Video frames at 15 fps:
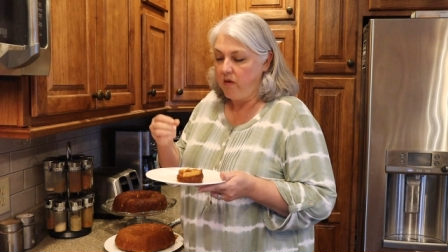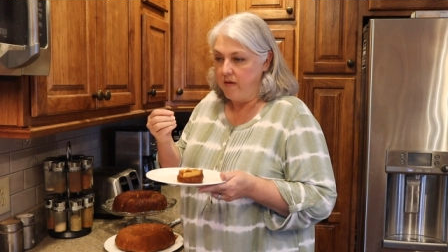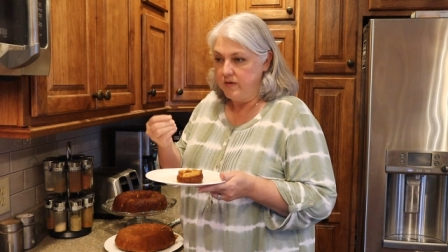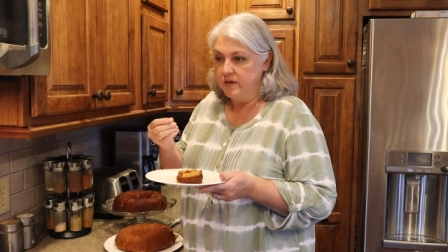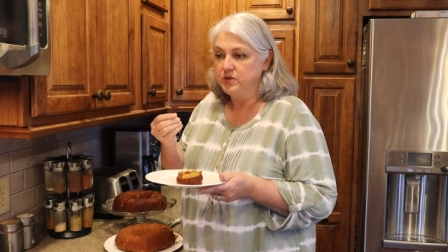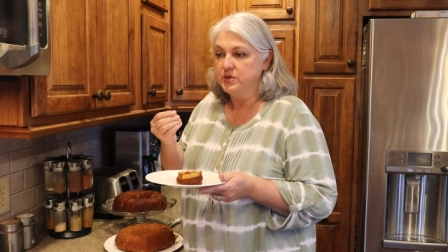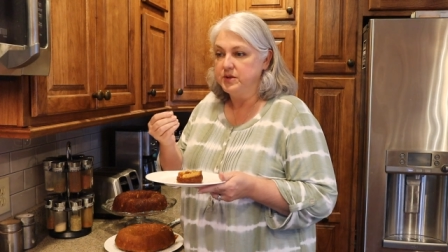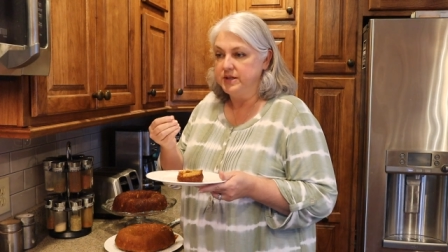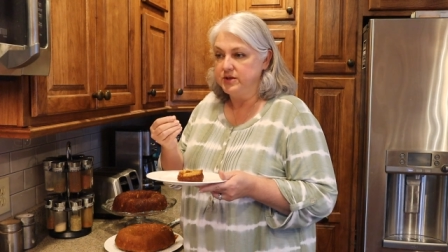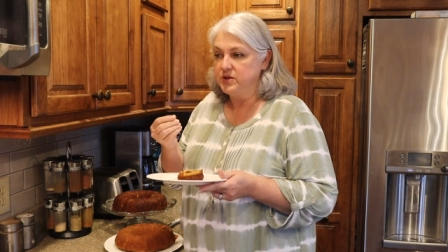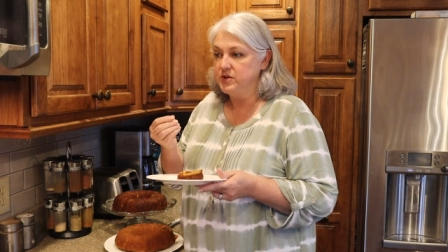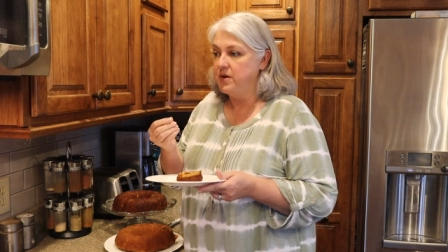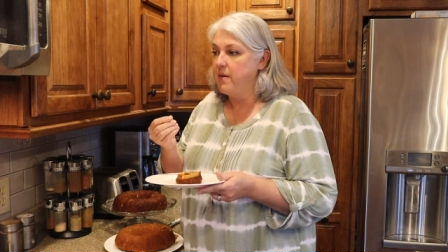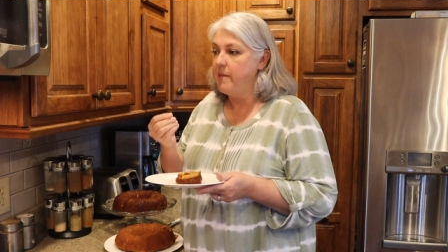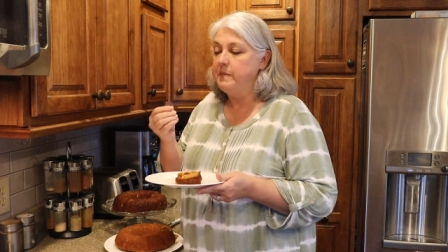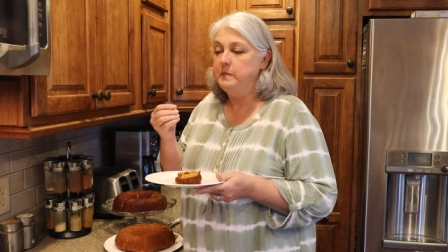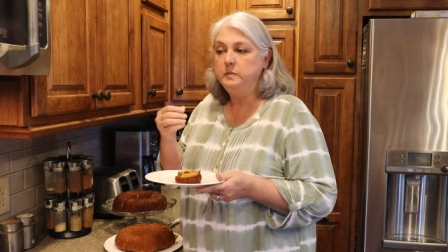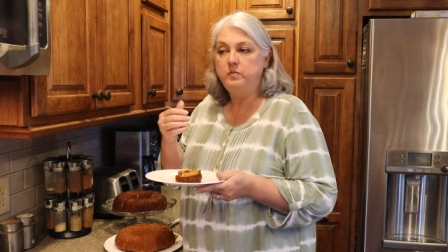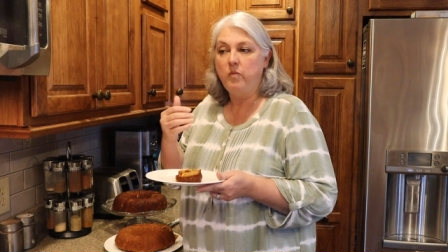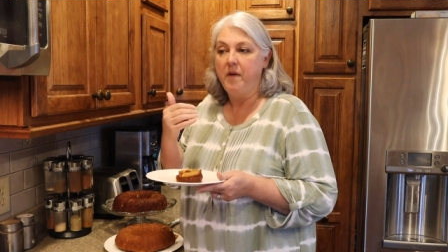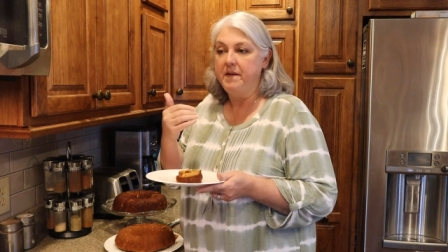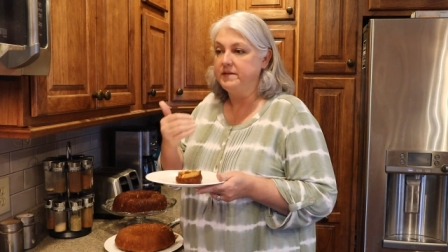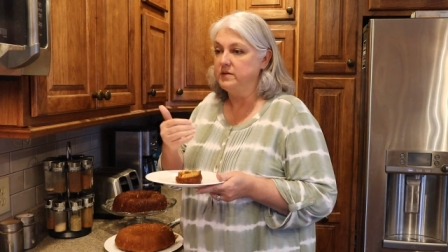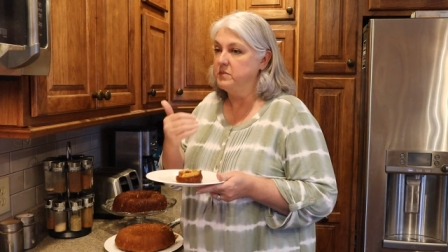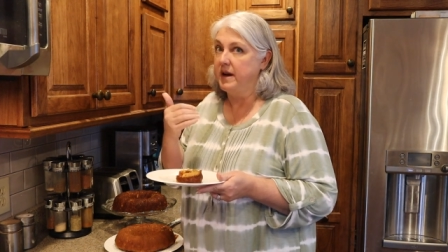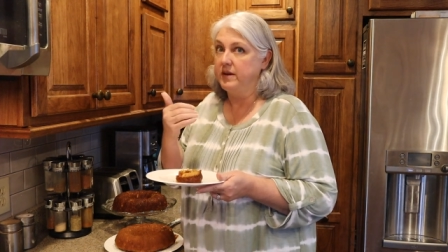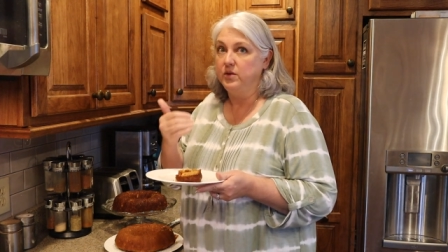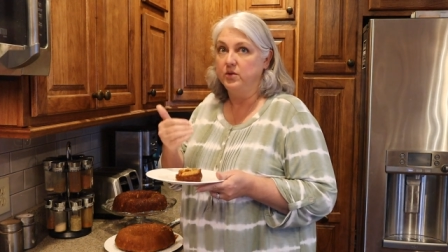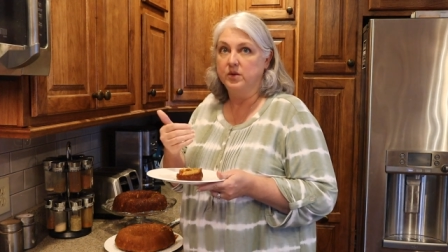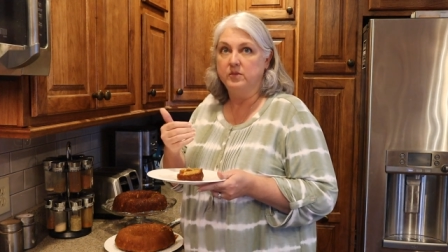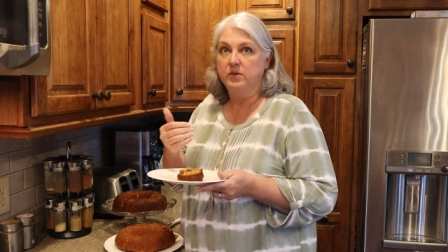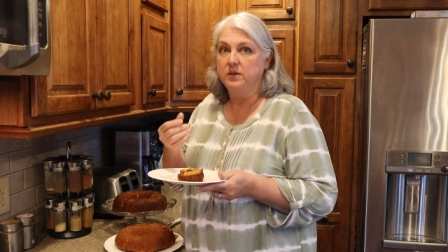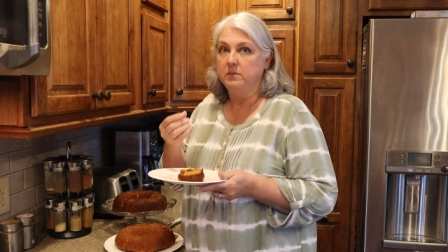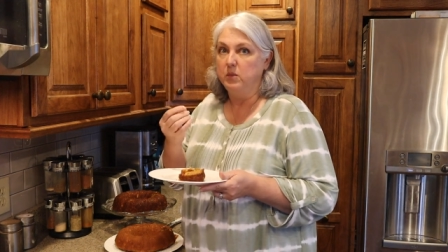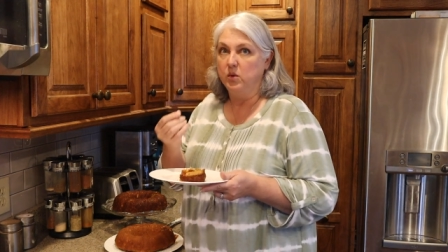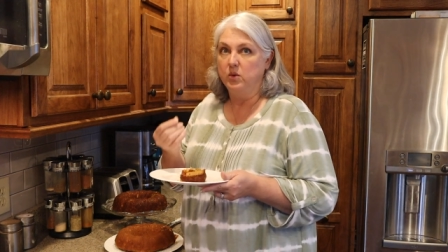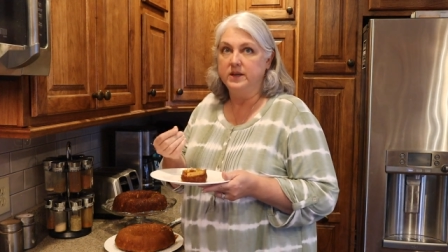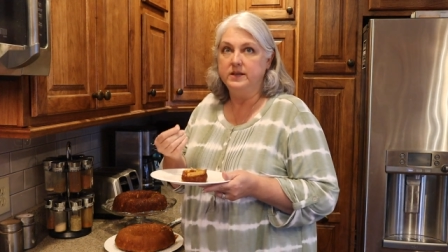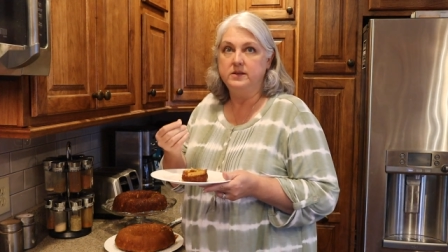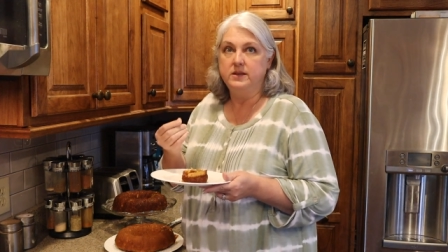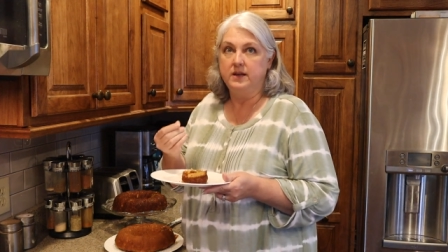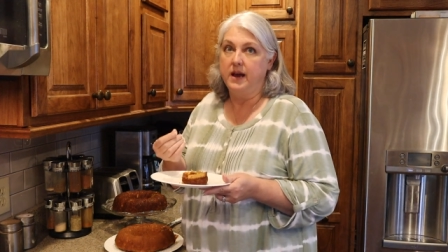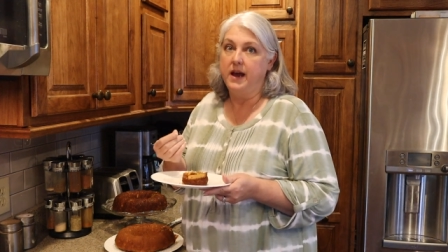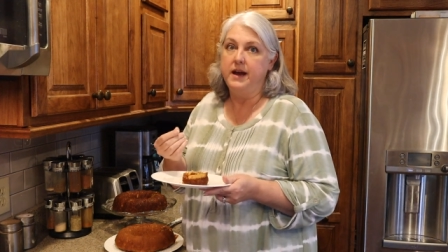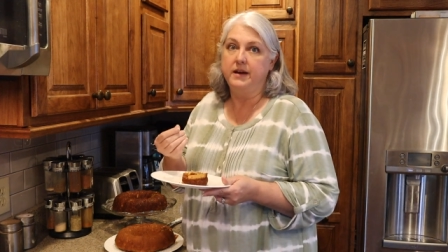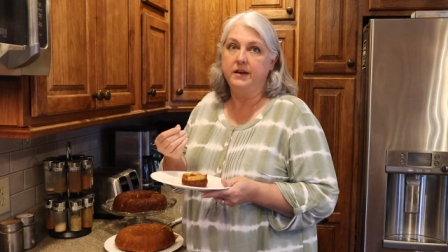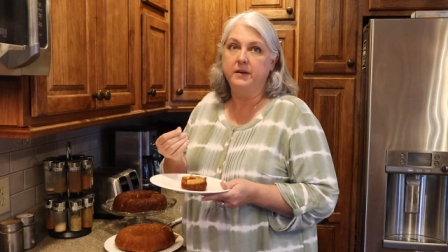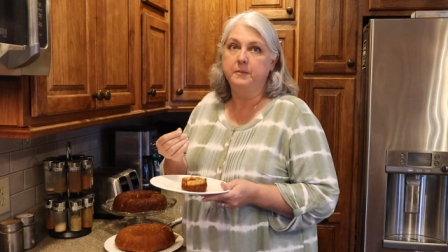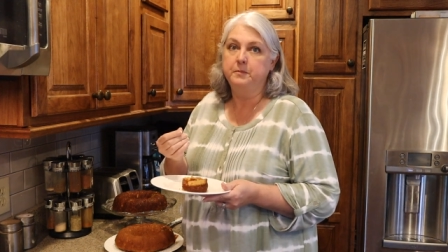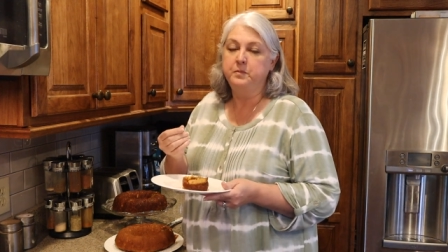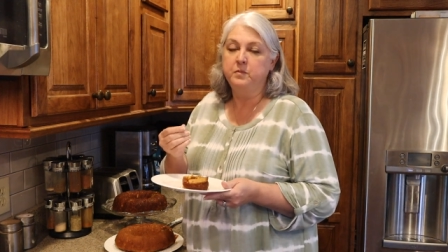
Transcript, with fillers: And the traditional is my normal moist cake.